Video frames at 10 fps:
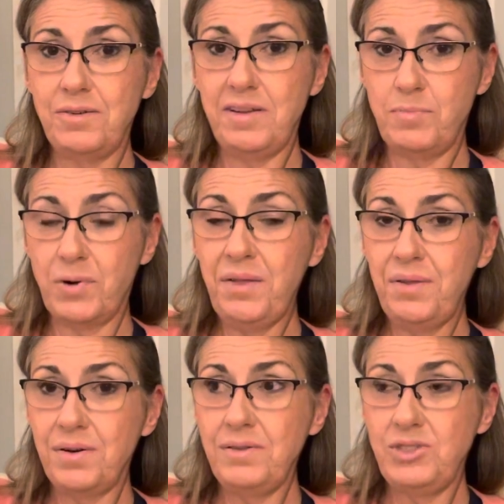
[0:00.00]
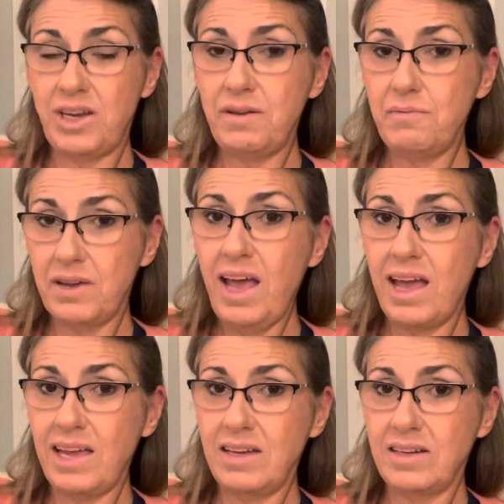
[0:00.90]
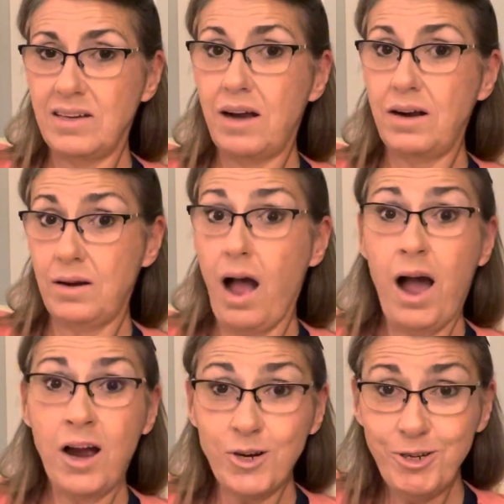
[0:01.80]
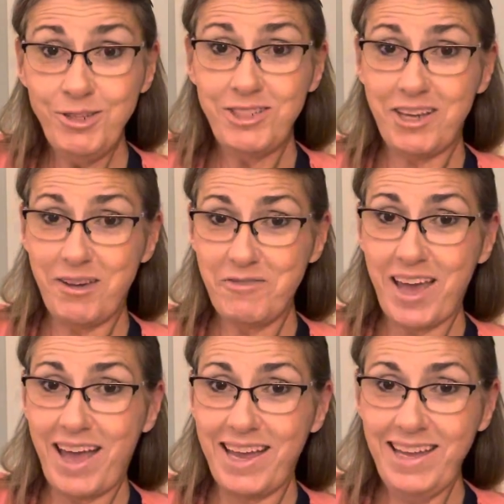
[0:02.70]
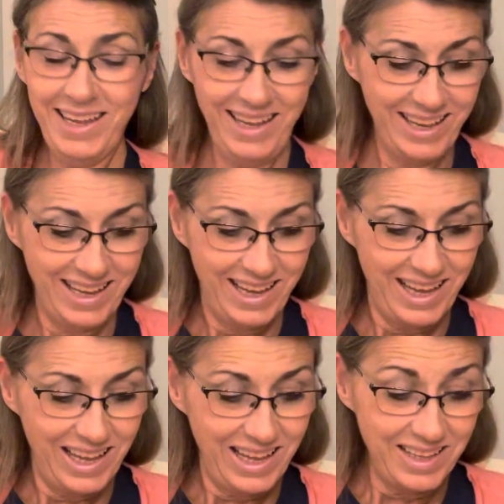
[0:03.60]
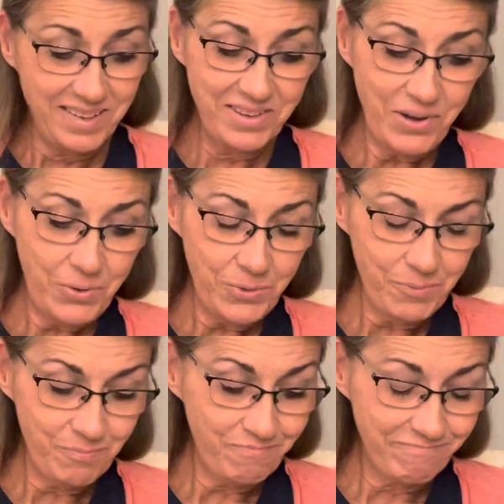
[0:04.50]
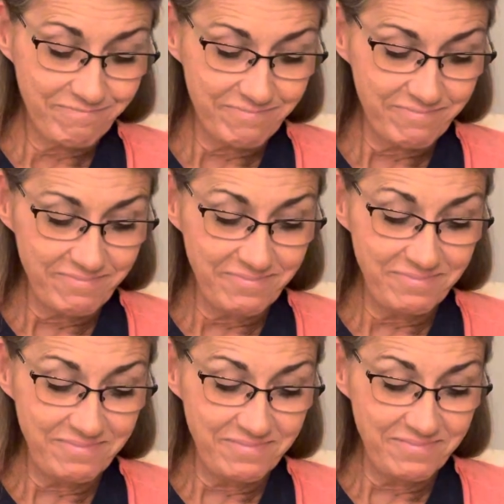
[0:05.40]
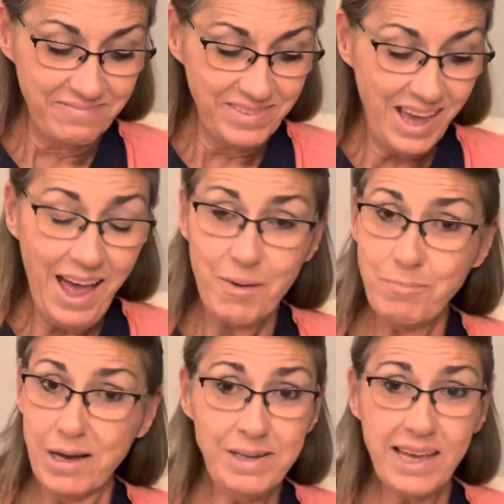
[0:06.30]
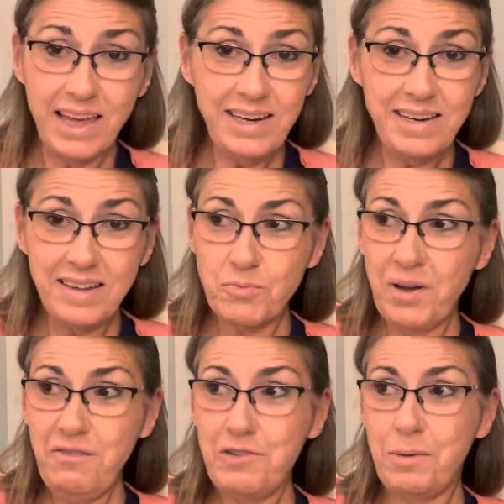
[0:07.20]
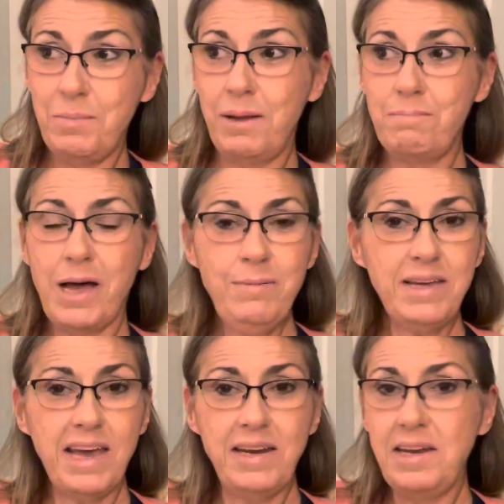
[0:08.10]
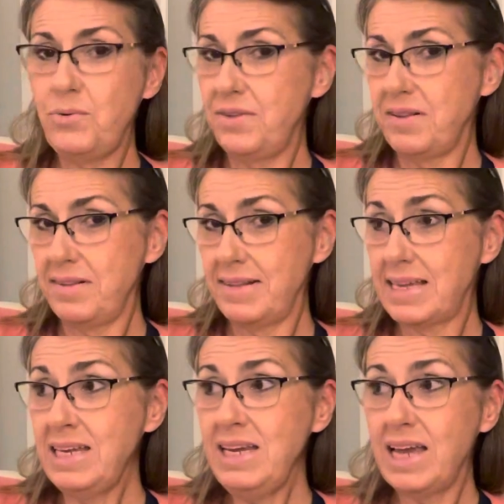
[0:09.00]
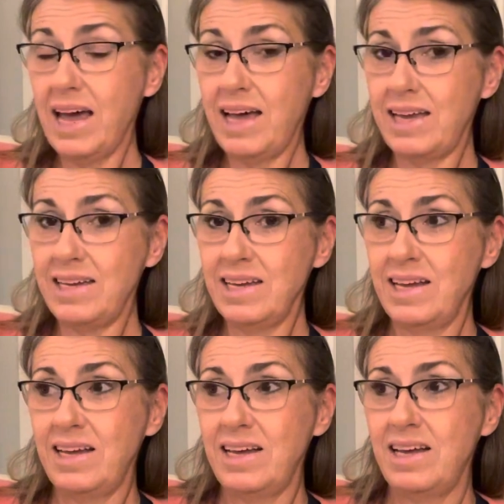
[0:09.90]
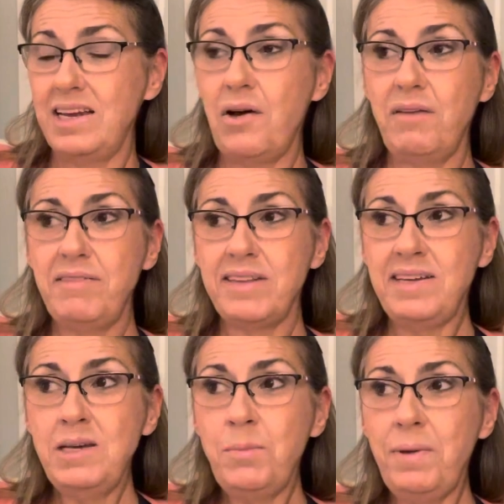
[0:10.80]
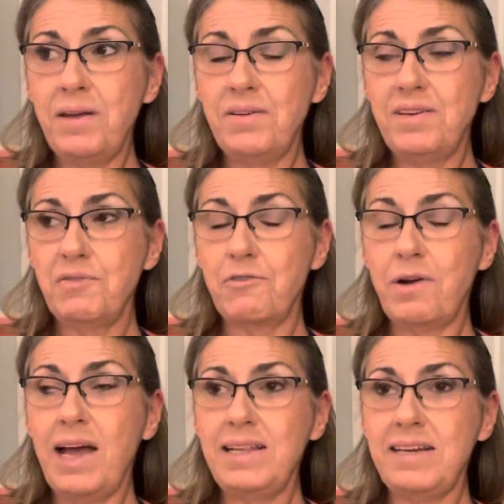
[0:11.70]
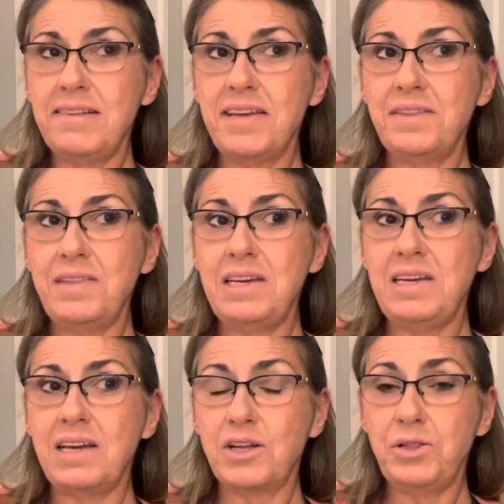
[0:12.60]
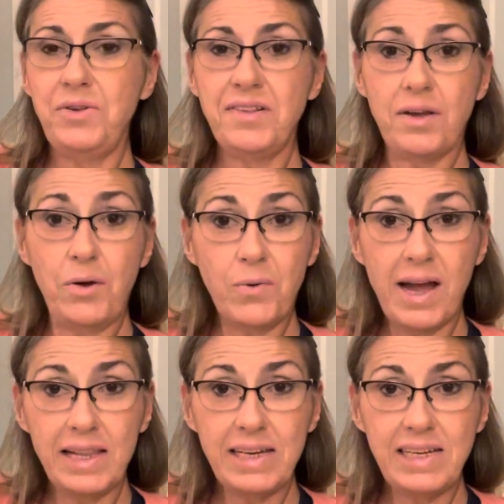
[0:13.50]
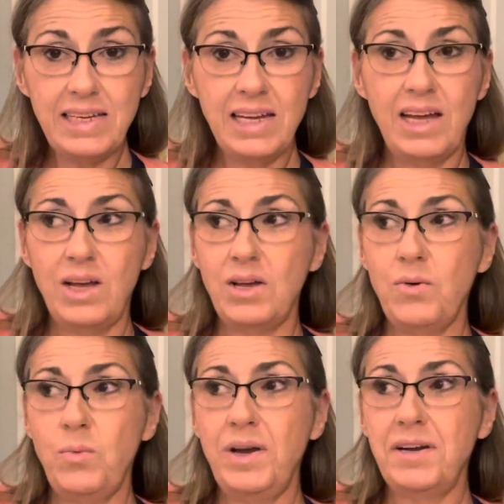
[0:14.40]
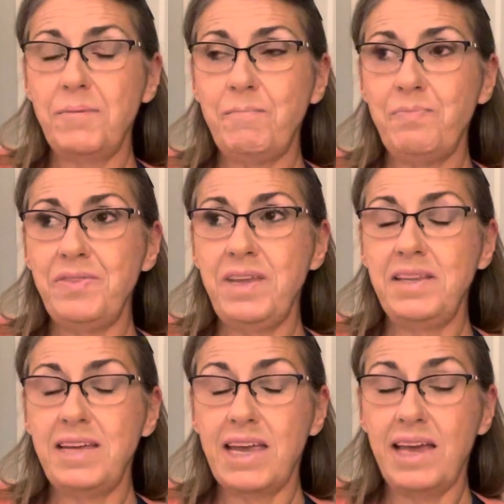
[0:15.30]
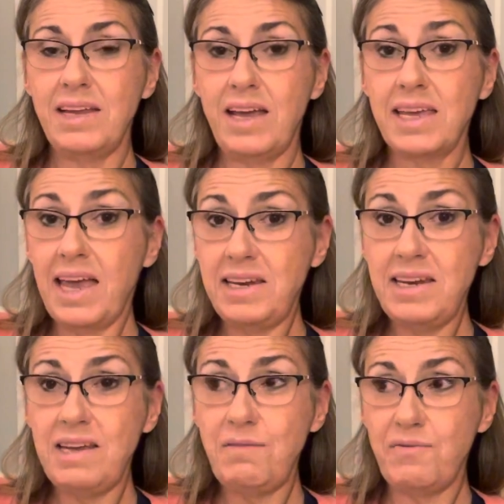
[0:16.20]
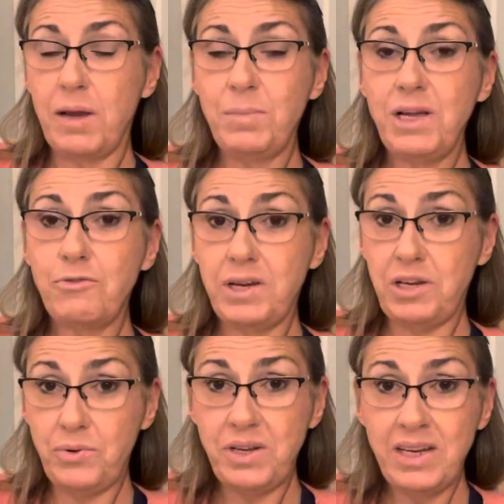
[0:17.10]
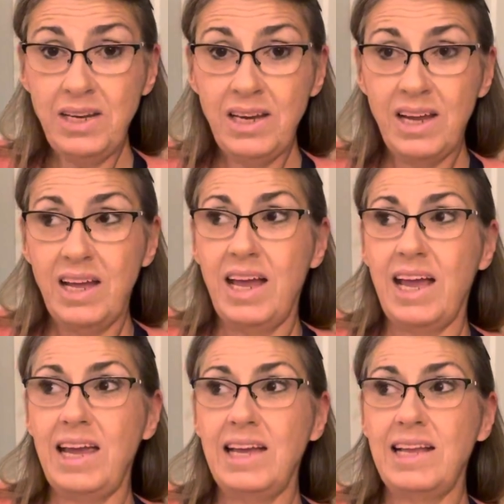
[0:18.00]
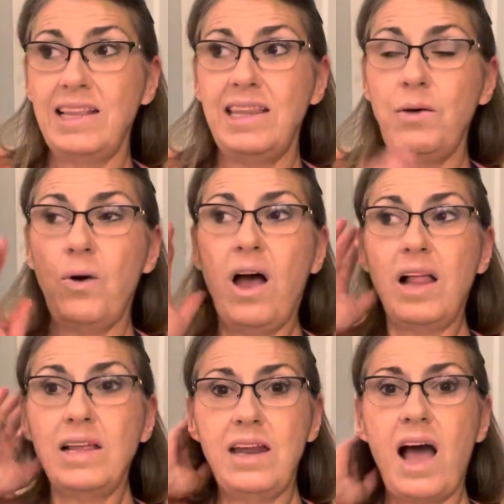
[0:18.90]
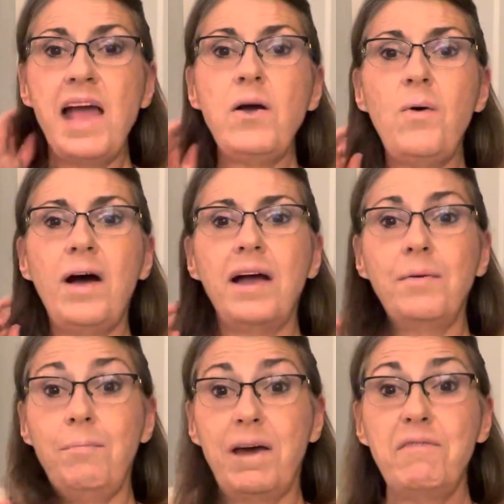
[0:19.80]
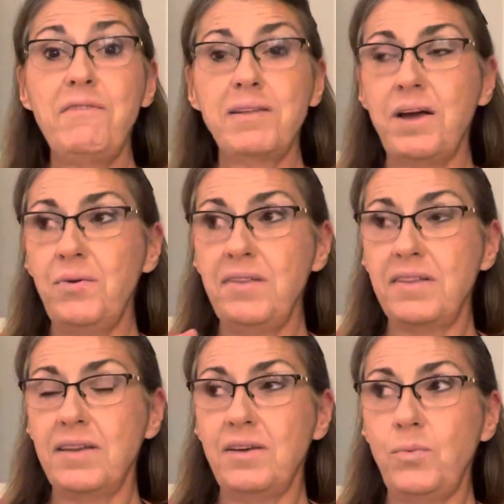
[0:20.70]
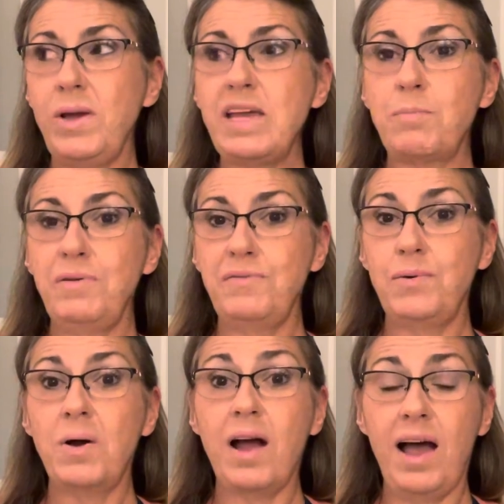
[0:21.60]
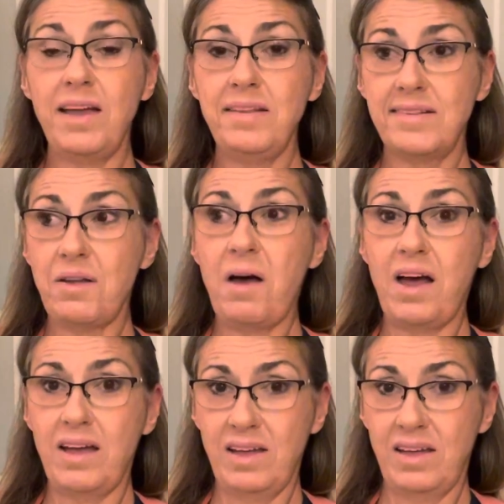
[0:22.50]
his brother, JFK, our JFK. So, yeah, Bobby Kennedy is one of them. And Bobby Kennedy was a skinny guy. Now, I've seen him at different rallies, like the Clouseau rally, where they had a Kennedy family reunion. And they were all in Iowa. Matter of fact, that was the week before I saw